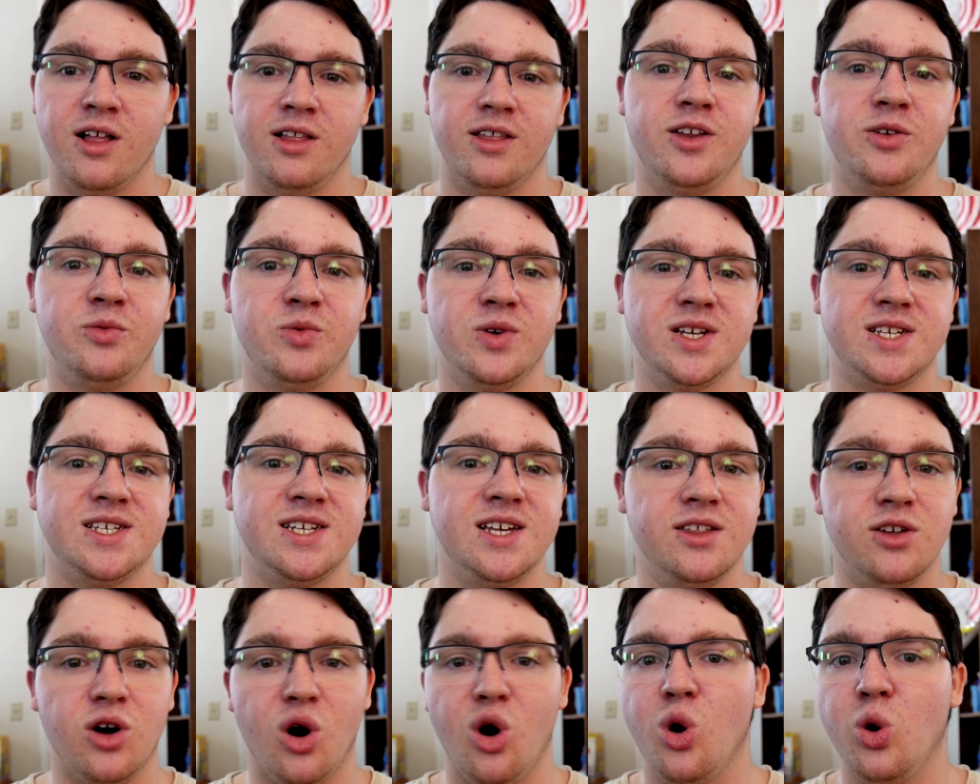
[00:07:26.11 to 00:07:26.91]
Then we
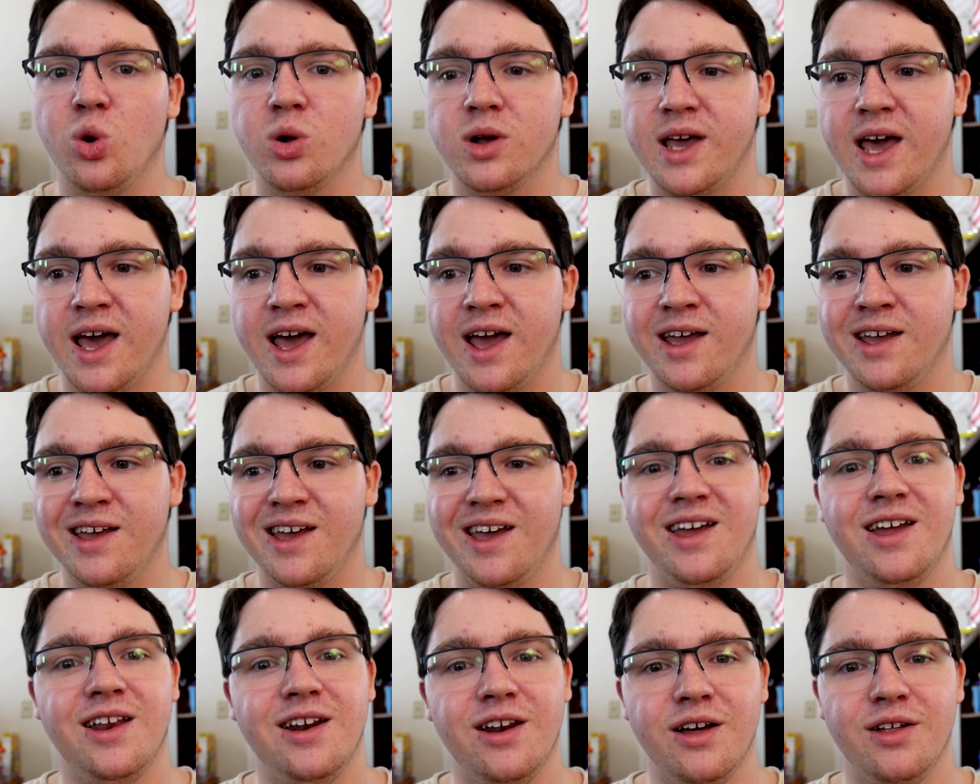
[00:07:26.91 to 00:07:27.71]
see the whole gang
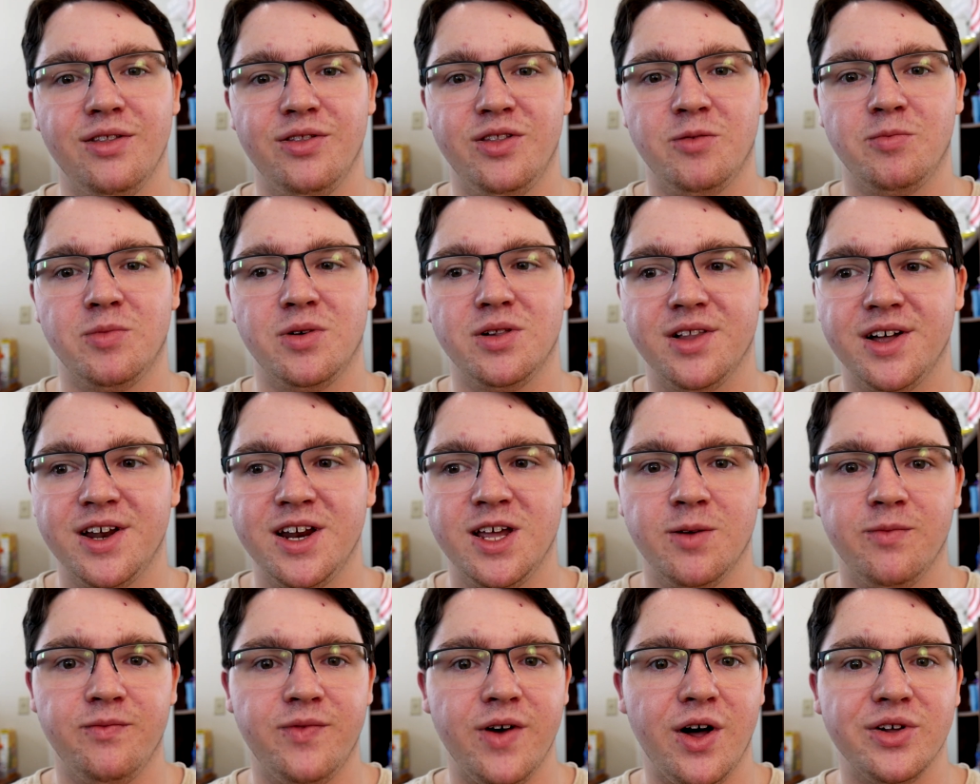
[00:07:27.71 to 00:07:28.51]
in the
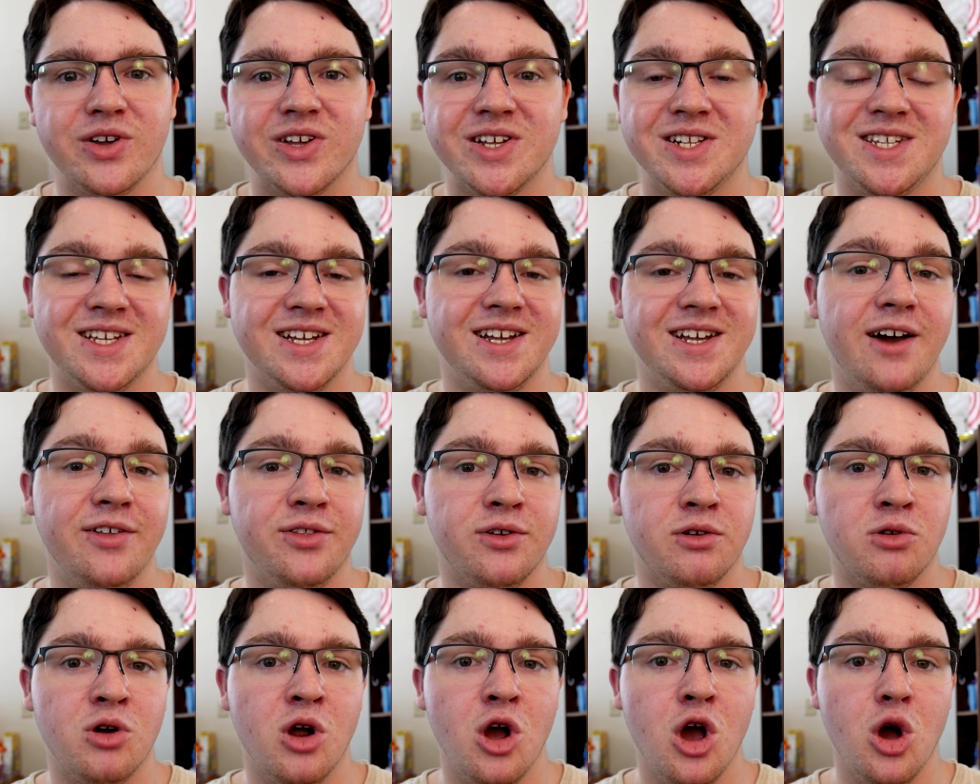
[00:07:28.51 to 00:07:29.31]
Millennium Falcon
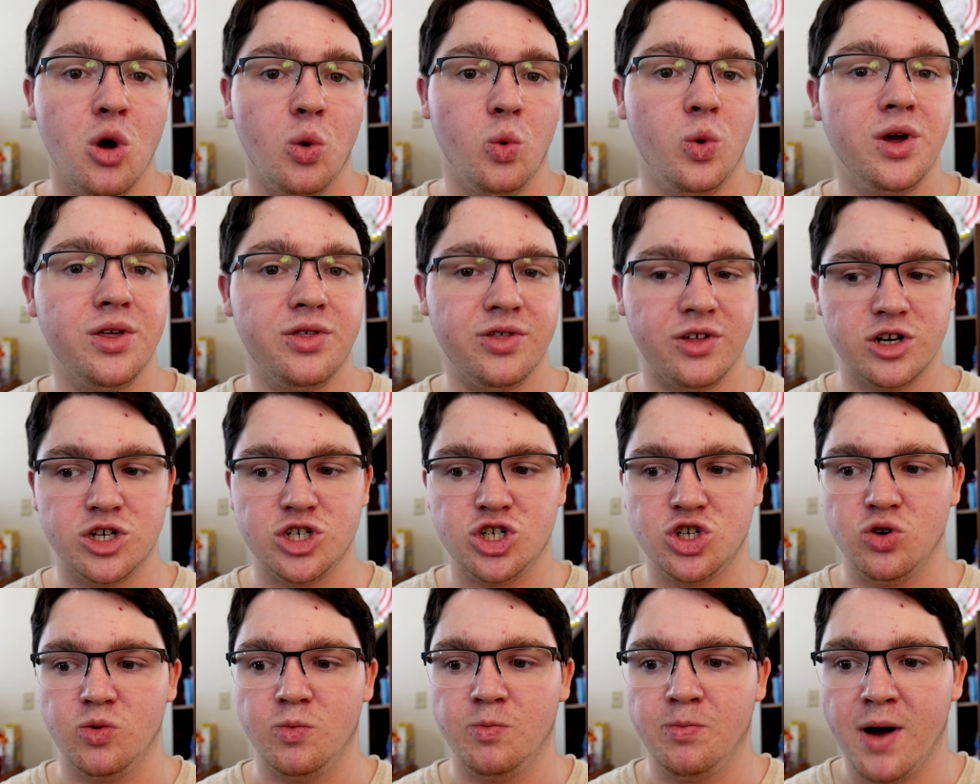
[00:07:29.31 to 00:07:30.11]
together with
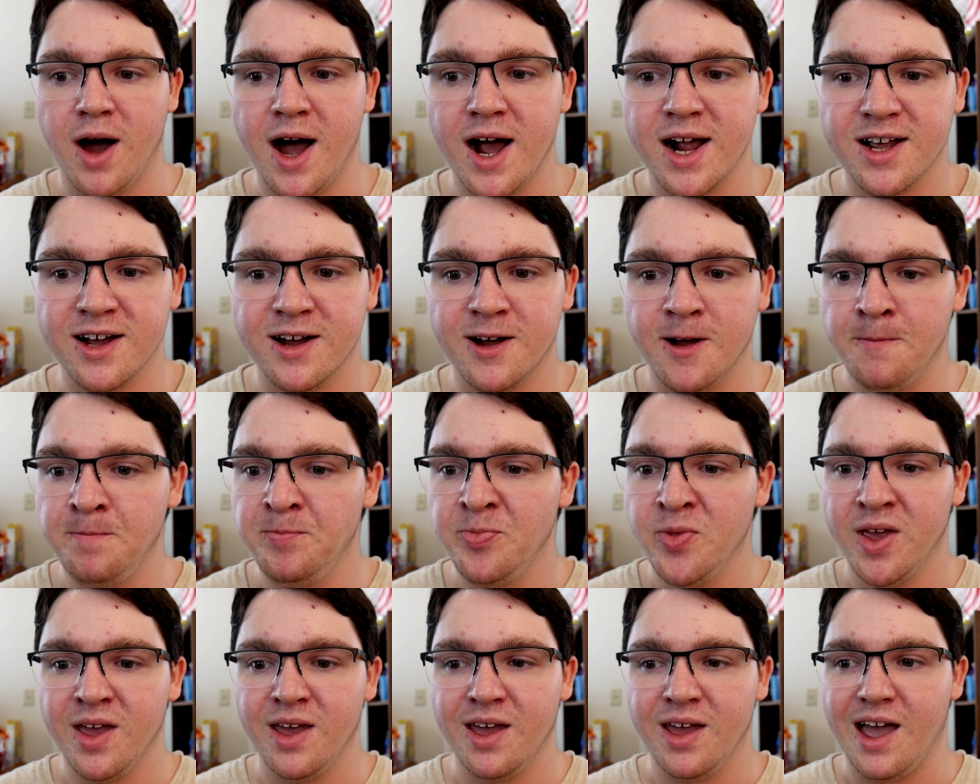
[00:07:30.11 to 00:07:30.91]
Chewbacca,
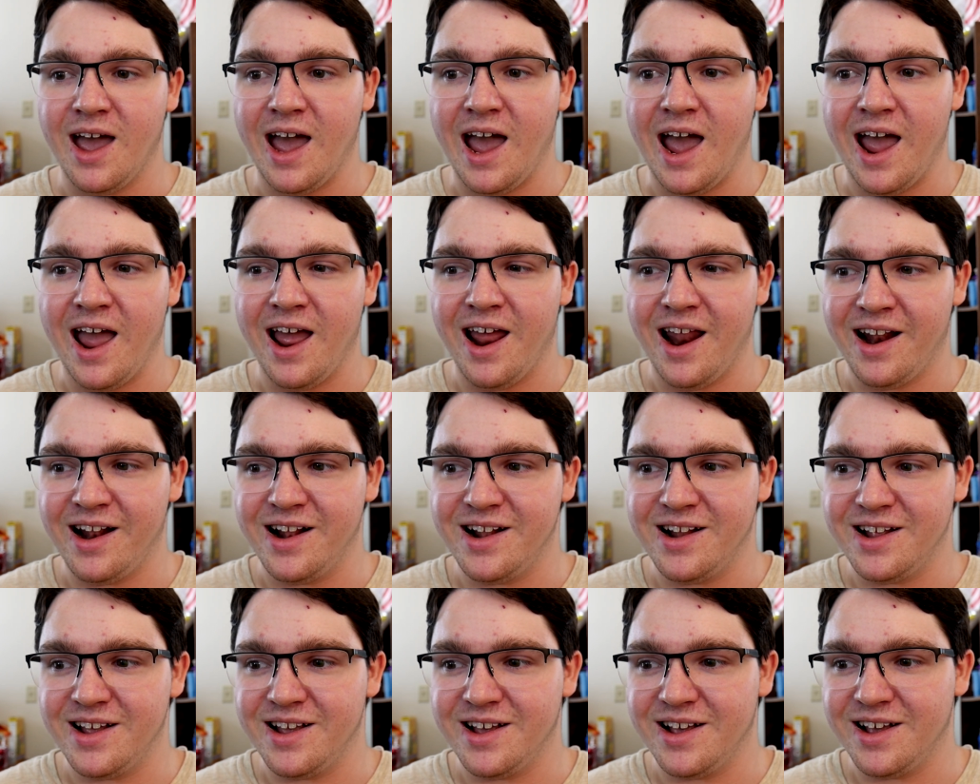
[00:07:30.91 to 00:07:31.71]

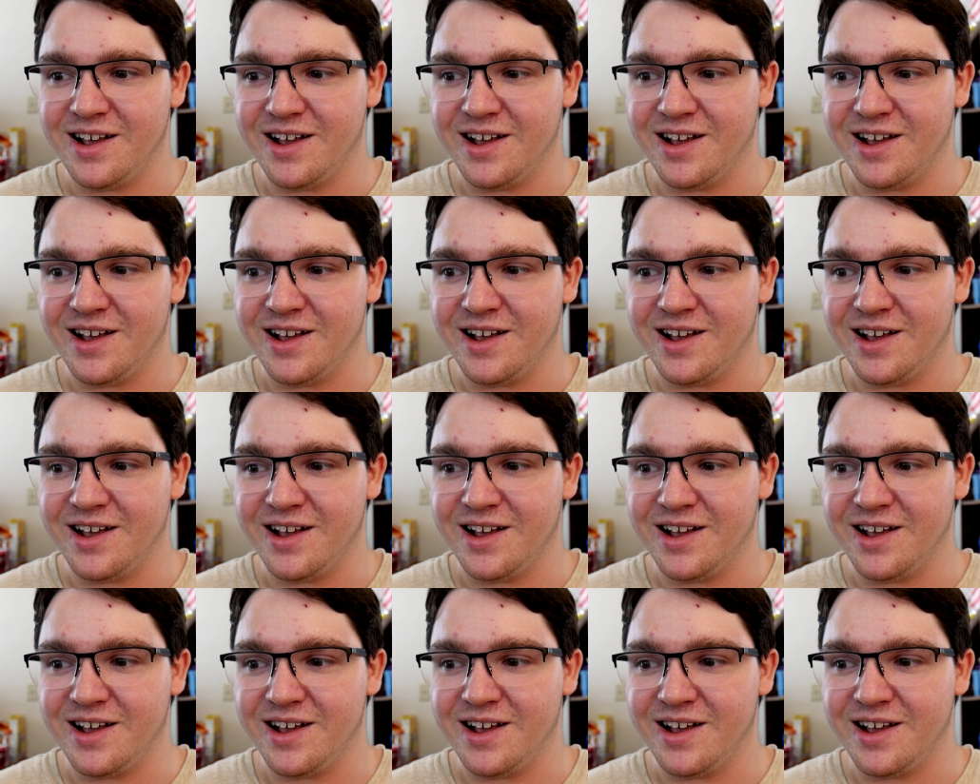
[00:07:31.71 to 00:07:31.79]
and